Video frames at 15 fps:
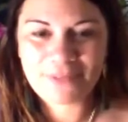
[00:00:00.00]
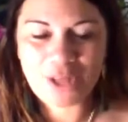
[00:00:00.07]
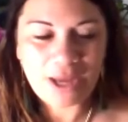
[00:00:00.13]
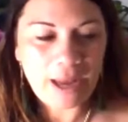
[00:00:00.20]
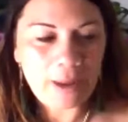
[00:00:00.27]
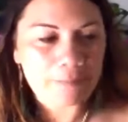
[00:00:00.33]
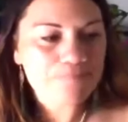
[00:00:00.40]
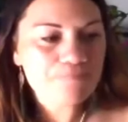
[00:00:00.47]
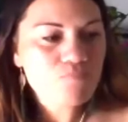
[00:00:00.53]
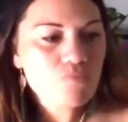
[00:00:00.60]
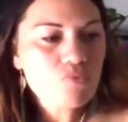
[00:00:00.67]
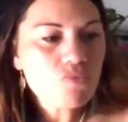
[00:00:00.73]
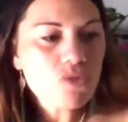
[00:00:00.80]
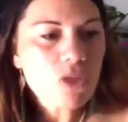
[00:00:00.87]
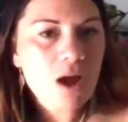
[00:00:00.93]
Okay,
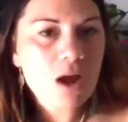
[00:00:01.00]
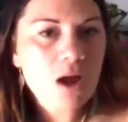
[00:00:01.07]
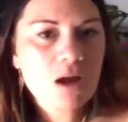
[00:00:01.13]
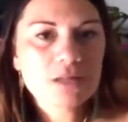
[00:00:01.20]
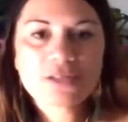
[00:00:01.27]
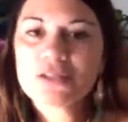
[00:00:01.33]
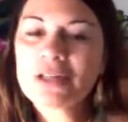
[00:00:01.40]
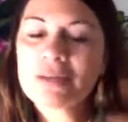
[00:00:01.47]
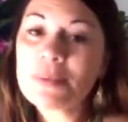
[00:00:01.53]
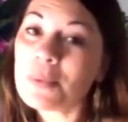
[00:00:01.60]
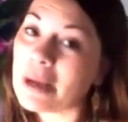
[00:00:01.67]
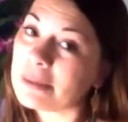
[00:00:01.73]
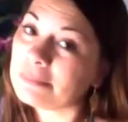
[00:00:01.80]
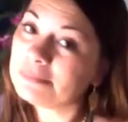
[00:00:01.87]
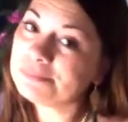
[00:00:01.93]
so number
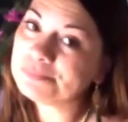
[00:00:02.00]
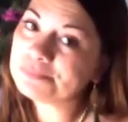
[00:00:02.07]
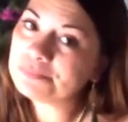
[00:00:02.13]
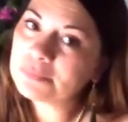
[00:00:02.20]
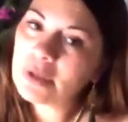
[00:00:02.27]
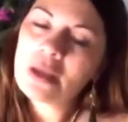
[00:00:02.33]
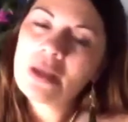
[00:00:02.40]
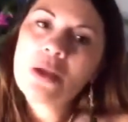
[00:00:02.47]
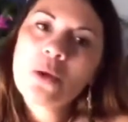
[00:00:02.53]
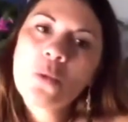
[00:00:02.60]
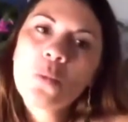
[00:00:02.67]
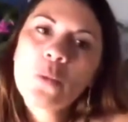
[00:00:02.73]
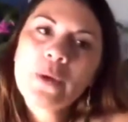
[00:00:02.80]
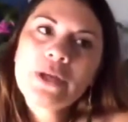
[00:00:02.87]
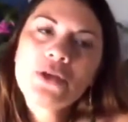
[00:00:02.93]
one,
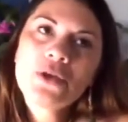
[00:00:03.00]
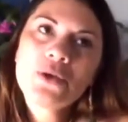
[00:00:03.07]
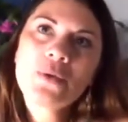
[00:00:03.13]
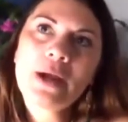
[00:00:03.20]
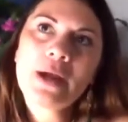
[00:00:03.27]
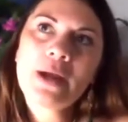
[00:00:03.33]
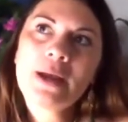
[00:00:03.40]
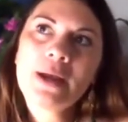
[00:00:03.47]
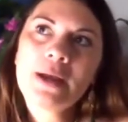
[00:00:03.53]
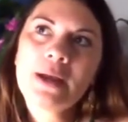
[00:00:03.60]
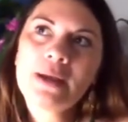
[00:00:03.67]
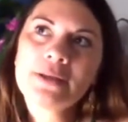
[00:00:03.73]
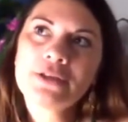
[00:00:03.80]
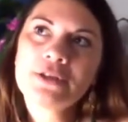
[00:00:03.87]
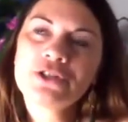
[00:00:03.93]
when you
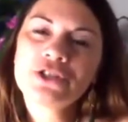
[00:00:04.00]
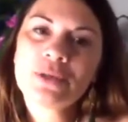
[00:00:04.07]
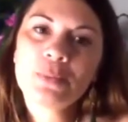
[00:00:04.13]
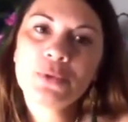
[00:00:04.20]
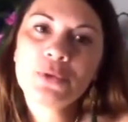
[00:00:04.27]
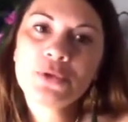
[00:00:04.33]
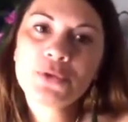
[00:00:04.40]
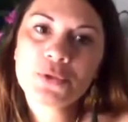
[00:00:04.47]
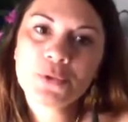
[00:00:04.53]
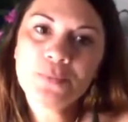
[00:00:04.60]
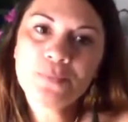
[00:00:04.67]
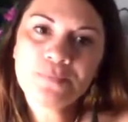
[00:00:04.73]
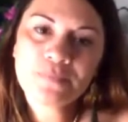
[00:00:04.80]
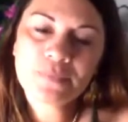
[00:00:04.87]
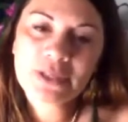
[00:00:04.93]
are going to jump on a
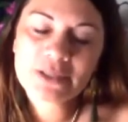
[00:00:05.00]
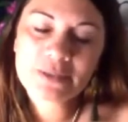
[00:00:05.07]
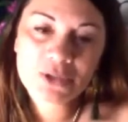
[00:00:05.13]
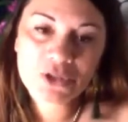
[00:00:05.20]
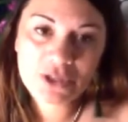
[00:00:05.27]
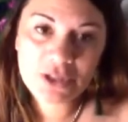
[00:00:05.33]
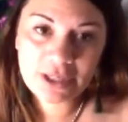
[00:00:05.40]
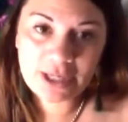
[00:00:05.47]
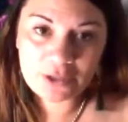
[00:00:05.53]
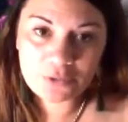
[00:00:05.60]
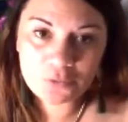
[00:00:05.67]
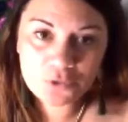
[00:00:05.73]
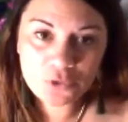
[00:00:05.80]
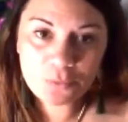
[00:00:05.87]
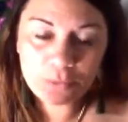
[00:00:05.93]
Zoom, especially a
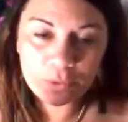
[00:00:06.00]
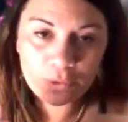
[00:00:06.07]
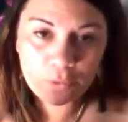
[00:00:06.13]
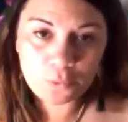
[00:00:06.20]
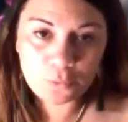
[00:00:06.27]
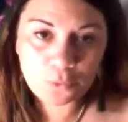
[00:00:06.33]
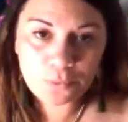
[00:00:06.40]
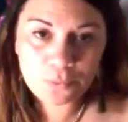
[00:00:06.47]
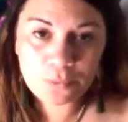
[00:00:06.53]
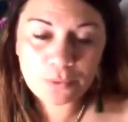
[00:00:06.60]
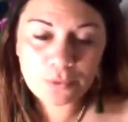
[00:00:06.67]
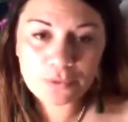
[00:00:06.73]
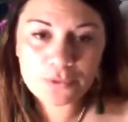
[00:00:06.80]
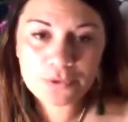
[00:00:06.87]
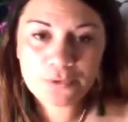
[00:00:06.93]
casual Zoom or a group
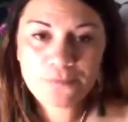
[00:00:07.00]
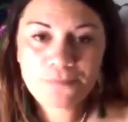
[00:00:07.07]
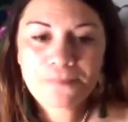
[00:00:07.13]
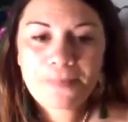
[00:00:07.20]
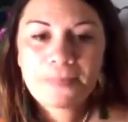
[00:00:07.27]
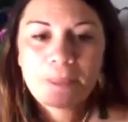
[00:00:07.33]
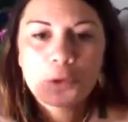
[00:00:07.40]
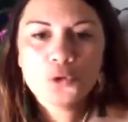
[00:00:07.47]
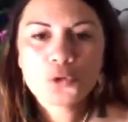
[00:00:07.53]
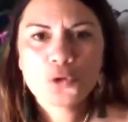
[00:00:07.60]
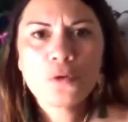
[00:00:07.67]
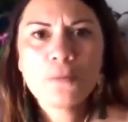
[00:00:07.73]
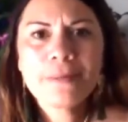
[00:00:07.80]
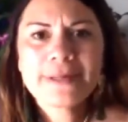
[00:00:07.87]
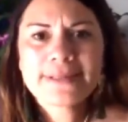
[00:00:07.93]
Zoom, do
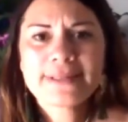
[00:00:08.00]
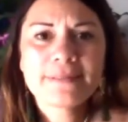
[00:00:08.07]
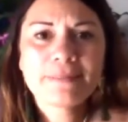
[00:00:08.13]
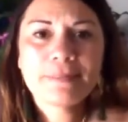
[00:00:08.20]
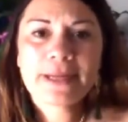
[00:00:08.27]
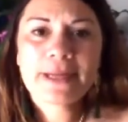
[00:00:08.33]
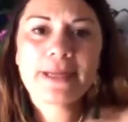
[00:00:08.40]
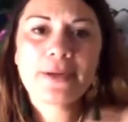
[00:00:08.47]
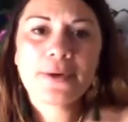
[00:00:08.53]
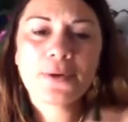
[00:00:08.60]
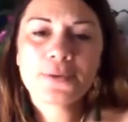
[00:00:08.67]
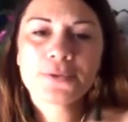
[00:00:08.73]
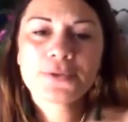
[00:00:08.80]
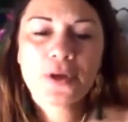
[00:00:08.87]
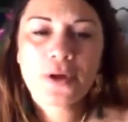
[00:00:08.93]
your best to be
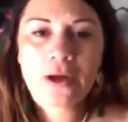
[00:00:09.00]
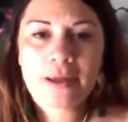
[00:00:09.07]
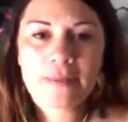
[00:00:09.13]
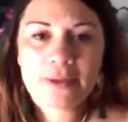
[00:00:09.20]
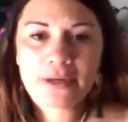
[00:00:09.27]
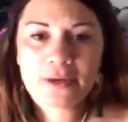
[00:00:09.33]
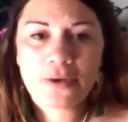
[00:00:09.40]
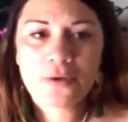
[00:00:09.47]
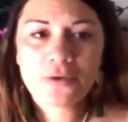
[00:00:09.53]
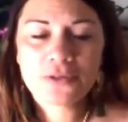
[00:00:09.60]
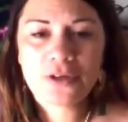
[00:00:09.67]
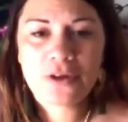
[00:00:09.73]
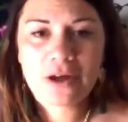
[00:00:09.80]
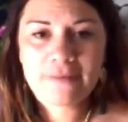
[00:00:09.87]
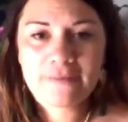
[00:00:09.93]
on time. And on
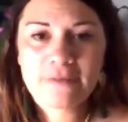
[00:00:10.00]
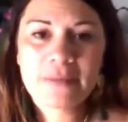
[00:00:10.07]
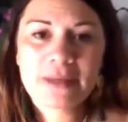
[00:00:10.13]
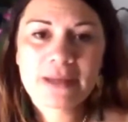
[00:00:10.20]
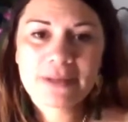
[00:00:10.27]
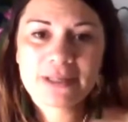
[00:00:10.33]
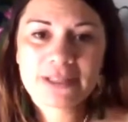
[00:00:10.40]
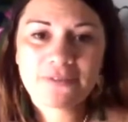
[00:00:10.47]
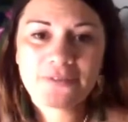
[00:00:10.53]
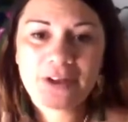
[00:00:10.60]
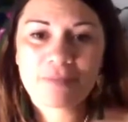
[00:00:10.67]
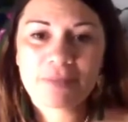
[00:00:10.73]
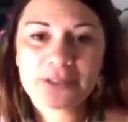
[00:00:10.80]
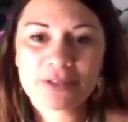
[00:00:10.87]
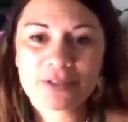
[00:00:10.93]
time for me means
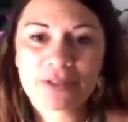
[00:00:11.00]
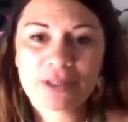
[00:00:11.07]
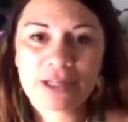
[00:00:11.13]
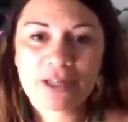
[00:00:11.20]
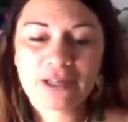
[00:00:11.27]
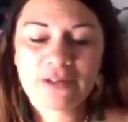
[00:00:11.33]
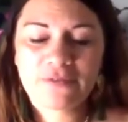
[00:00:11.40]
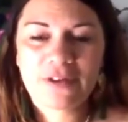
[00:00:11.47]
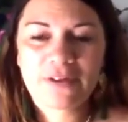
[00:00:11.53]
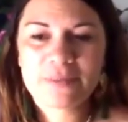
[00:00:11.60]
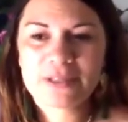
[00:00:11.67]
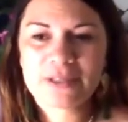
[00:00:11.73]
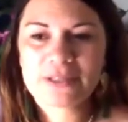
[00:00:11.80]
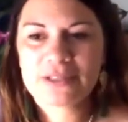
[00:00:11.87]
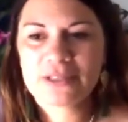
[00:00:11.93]
5 minutes early. You need 5
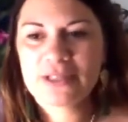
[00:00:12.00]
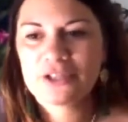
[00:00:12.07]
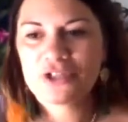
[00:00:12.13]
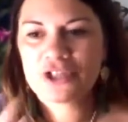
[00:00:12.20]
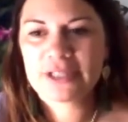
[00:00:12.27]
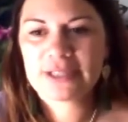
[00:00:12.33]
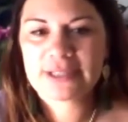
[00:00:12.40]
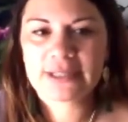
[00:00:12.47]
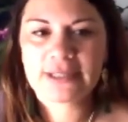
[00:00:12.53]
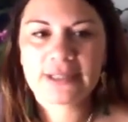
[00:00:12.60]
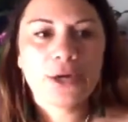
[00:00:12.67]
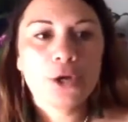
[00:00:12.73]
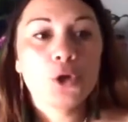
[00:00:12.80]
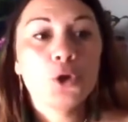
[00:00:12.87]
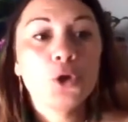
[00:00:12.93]
minutes to get checked in.
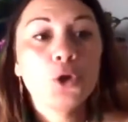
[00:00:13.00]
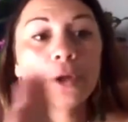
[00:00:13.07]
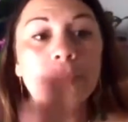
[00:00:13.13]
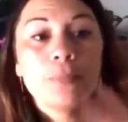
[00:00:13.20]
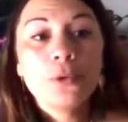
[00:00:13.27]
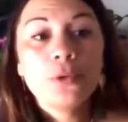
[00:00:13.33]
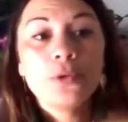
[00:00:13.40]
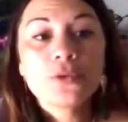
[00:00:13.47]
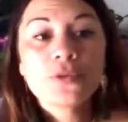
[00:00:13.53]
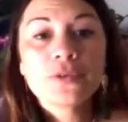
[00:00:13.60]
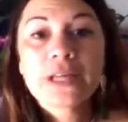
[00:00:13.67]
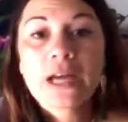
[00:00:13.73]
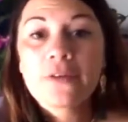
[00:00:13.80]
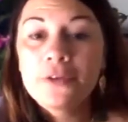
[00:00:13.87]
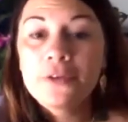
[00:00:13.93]
You can mute
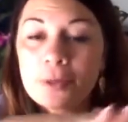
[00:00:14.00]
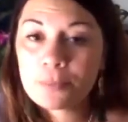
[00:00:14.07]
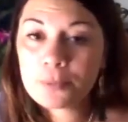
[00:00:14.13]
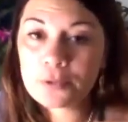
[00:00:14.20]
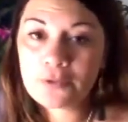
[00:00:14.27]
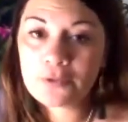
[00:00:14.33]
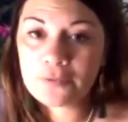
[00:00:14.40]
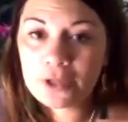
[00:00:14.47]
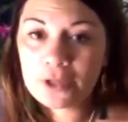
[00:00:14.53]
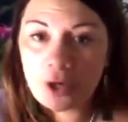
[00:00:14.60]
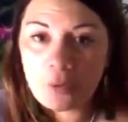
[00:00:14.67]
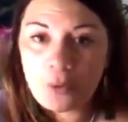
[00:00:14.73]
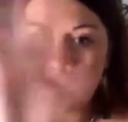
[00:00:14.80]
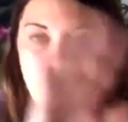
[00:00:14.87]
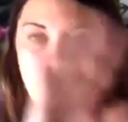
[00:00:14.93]
yourself, you can put your
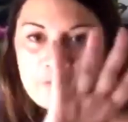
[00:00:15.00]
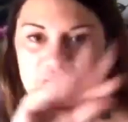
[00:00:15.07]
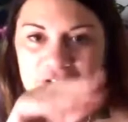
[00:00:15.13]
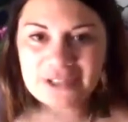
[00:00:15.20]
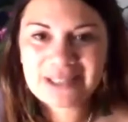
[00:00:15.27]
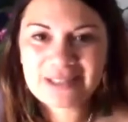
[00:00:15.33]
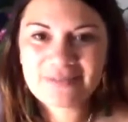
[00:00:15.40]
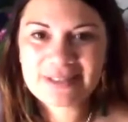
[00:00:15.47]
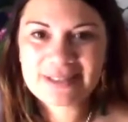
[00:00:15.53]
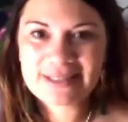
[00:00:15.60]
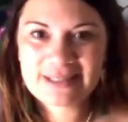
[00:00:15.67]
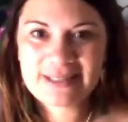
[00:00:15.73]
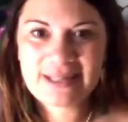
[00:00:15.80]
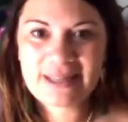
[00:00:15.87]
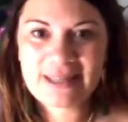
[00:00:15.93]
video off and just leave it
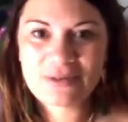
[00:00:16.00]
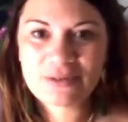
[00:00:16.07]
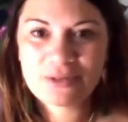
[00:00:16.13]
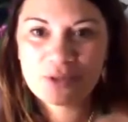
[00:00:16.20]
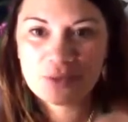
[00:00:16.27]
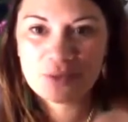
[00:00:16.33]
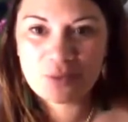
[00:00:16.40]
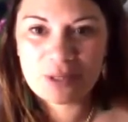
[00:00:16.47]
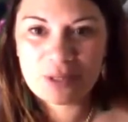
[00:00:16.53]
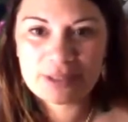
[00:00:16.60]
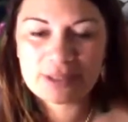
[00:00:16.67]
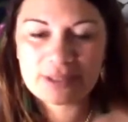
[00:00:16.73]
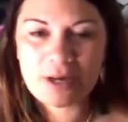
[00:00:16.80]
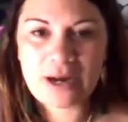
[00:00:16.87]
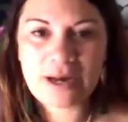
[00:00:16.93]
sitting there until
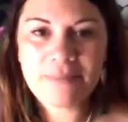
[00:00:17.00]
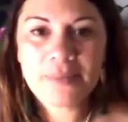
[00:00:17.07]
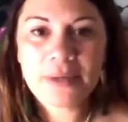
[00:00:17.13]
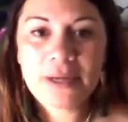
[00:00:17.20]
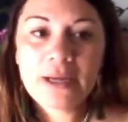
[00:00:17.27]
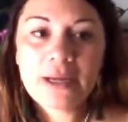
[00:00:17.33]
it's time.